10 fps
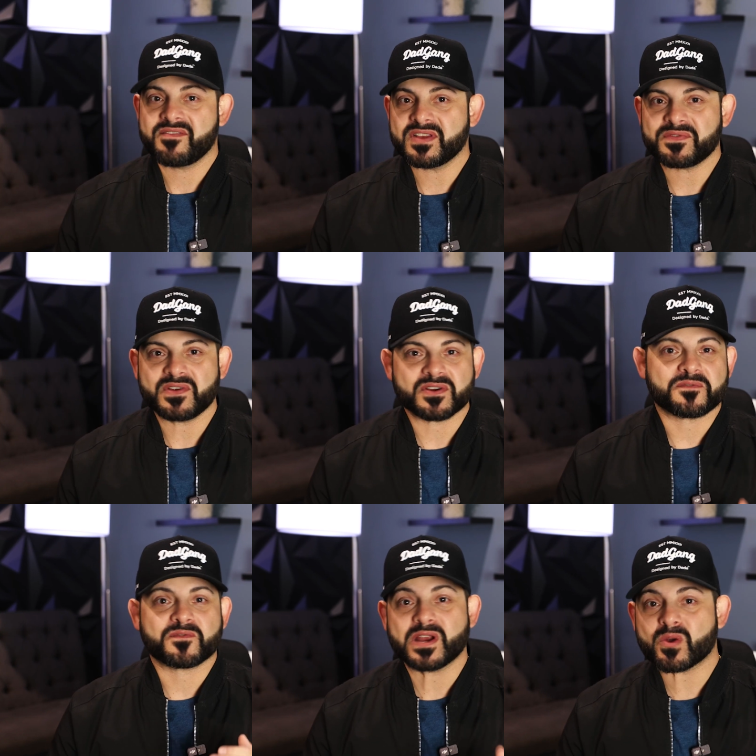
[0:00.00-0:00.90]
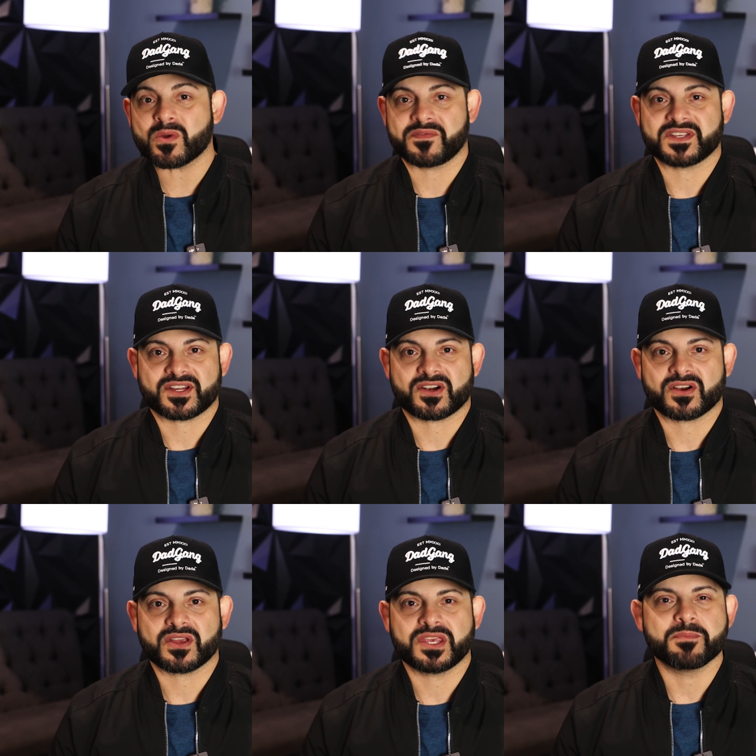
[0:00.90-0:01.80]
Even if you're a frequent
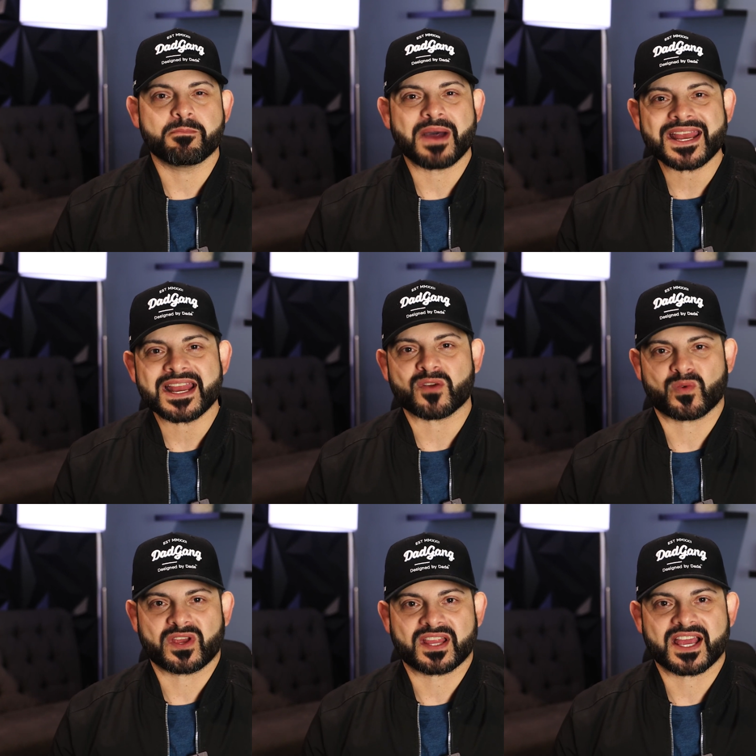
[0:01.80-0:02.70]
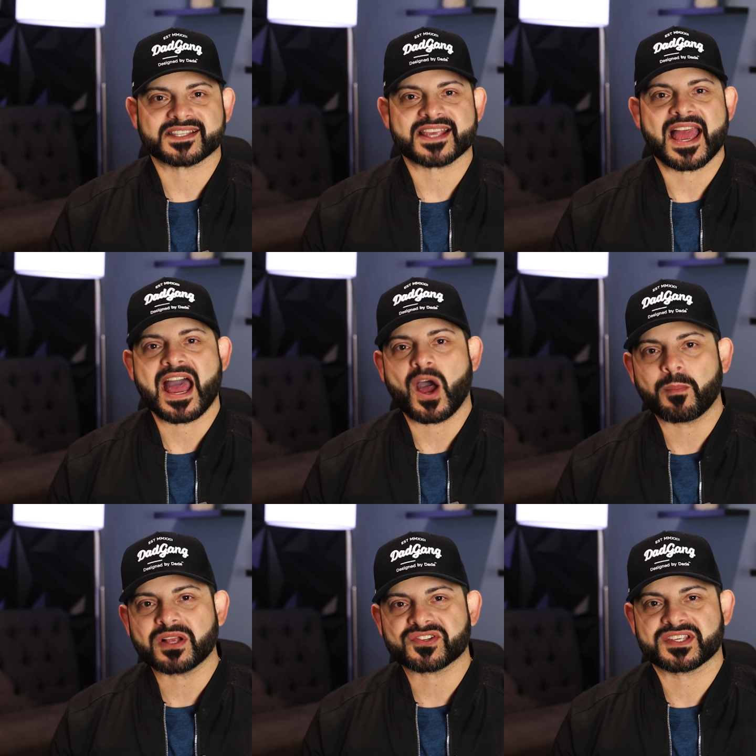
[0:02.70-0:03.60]
visitor, you might not realize how
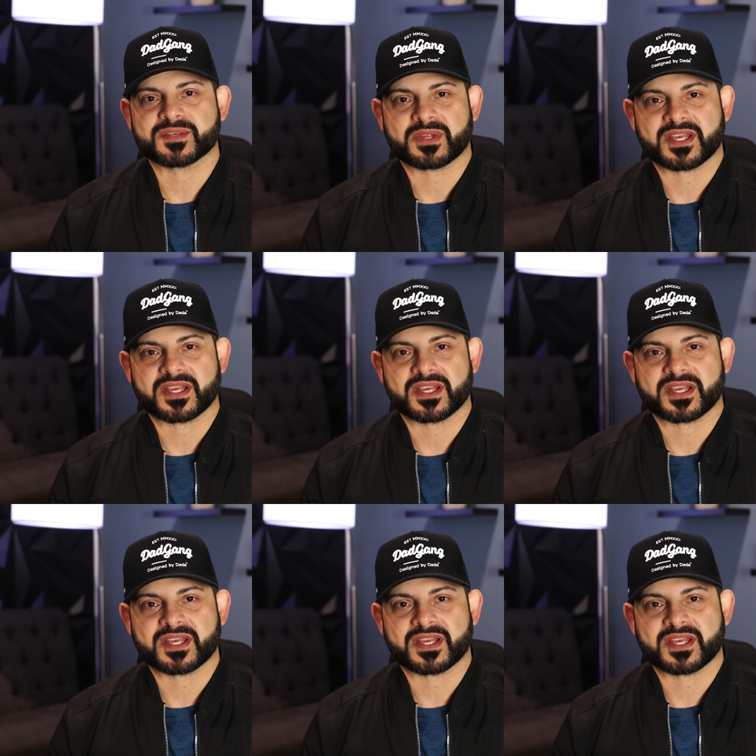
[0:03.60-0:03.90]
much this